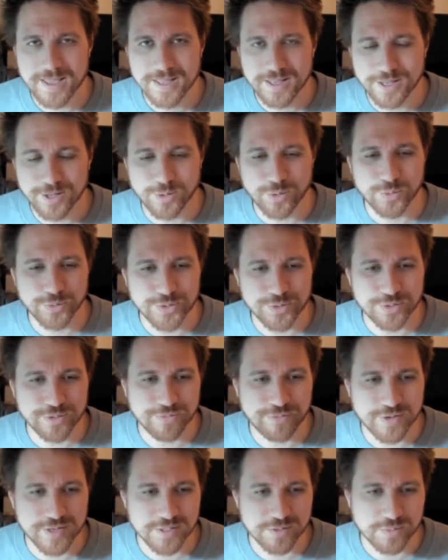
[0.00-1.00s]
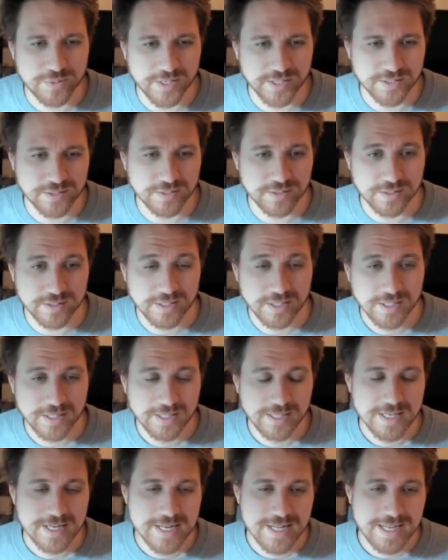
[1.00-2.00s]
all your defense reactions.
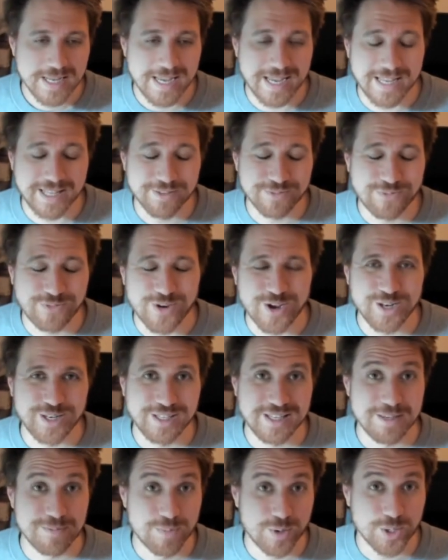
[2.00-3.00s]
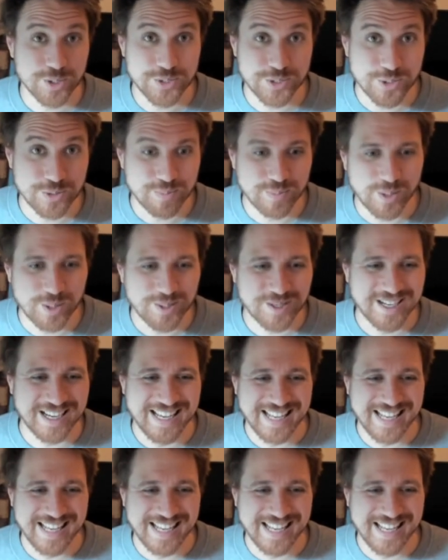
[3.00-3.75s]
And finally, balls don't block.